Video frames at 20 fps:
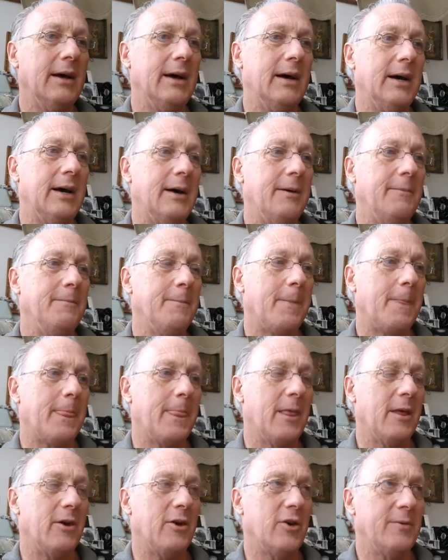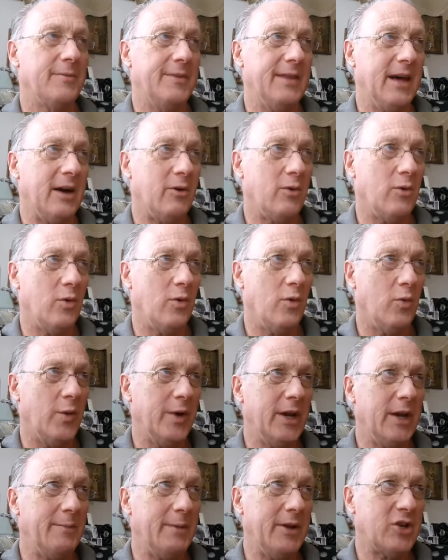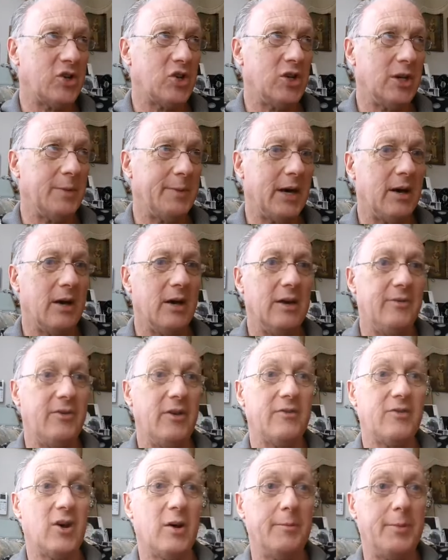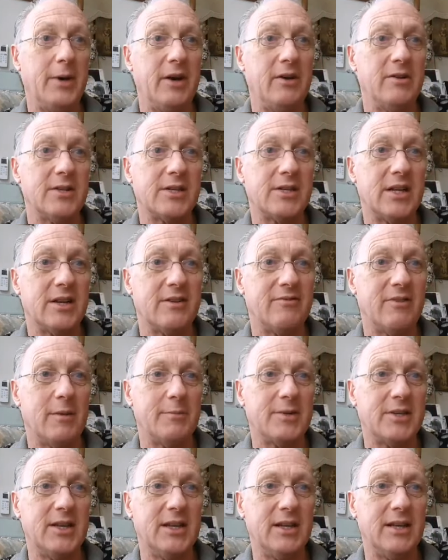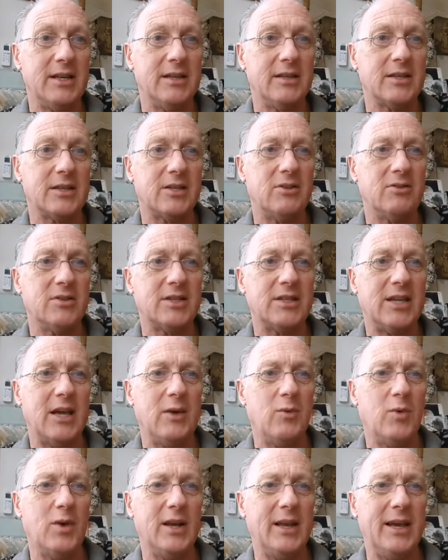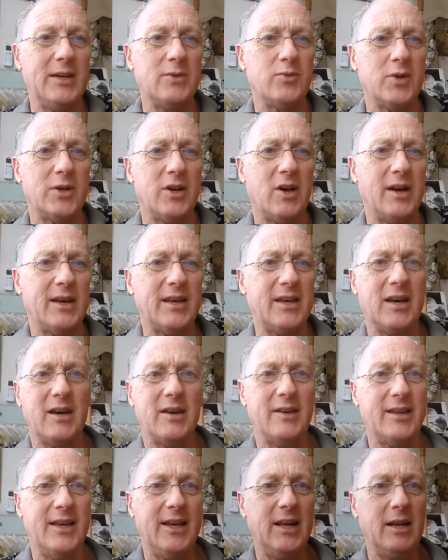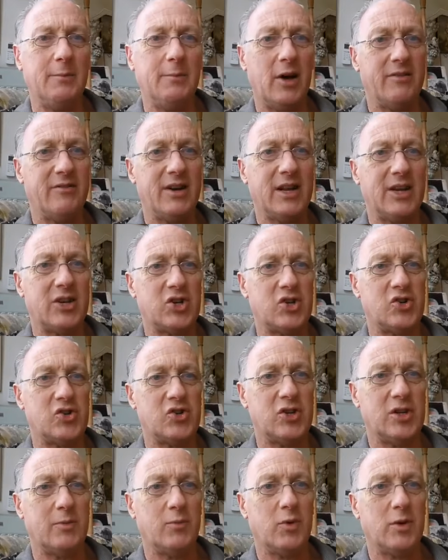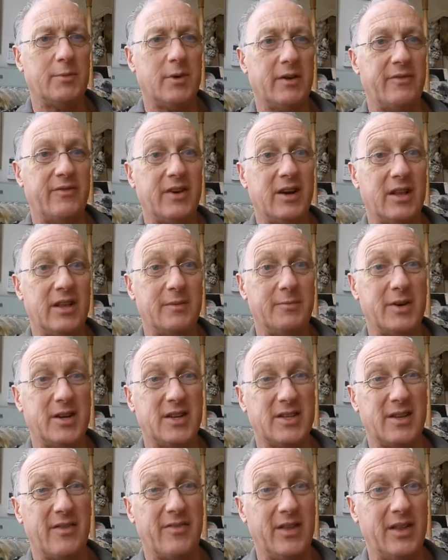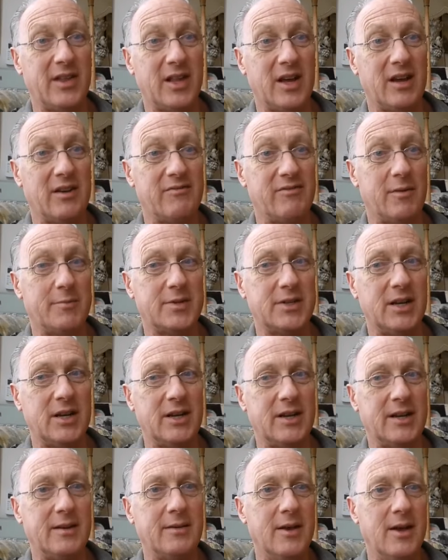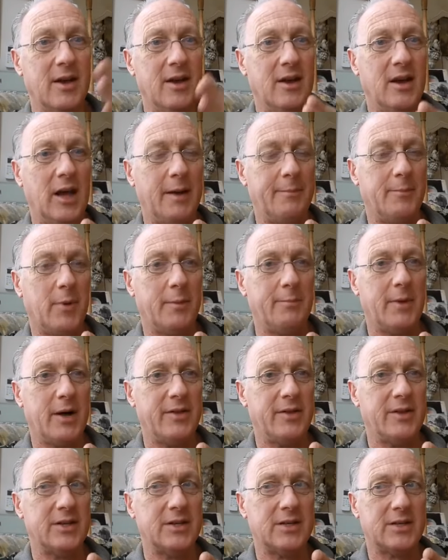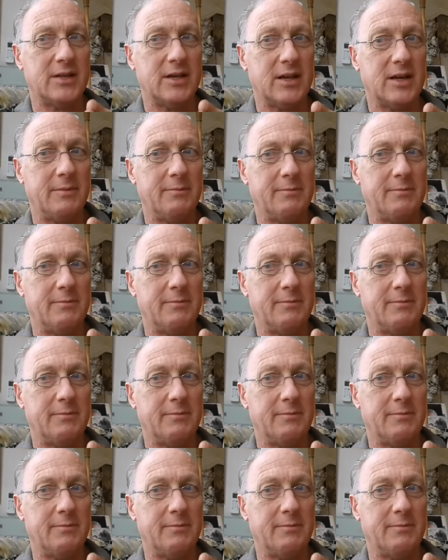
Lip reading: now, when I mentioned about if you've got parents that are reptilians, you say, well, Edward, I can't heal my relationship with my father because I think they're a reptilian and my mother's,